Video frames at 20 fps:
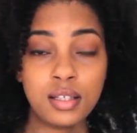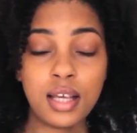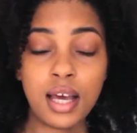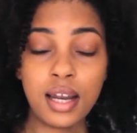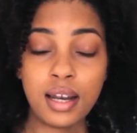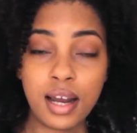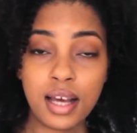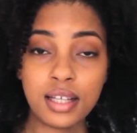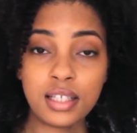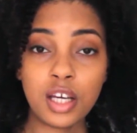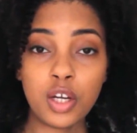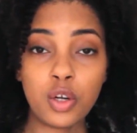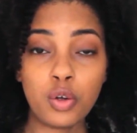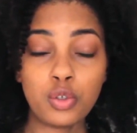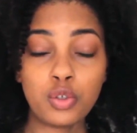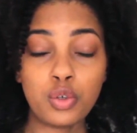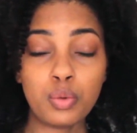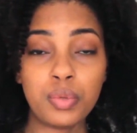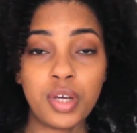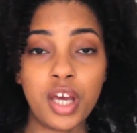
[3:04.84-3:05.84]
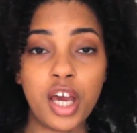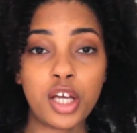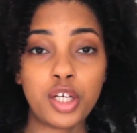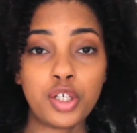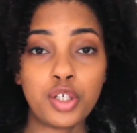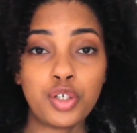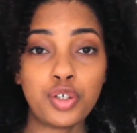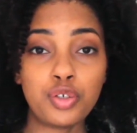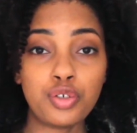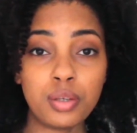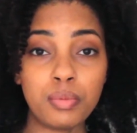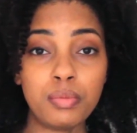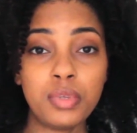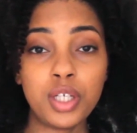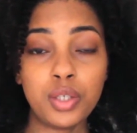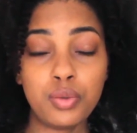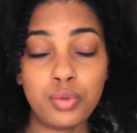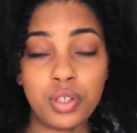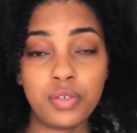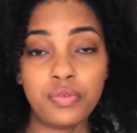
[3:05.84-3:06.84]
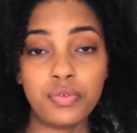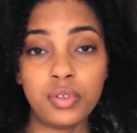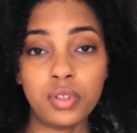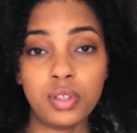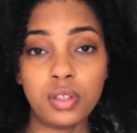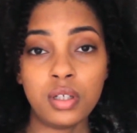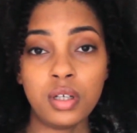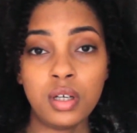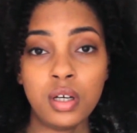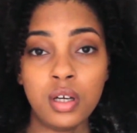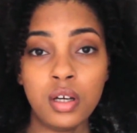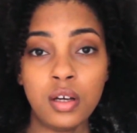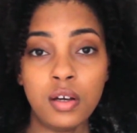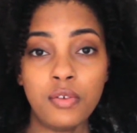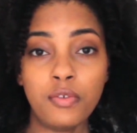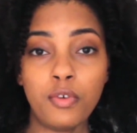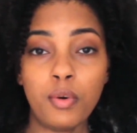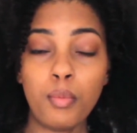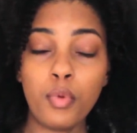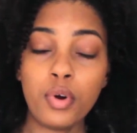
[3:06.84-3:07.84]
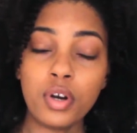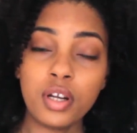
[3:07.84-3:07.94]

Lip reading: satellites can also be extremely useful for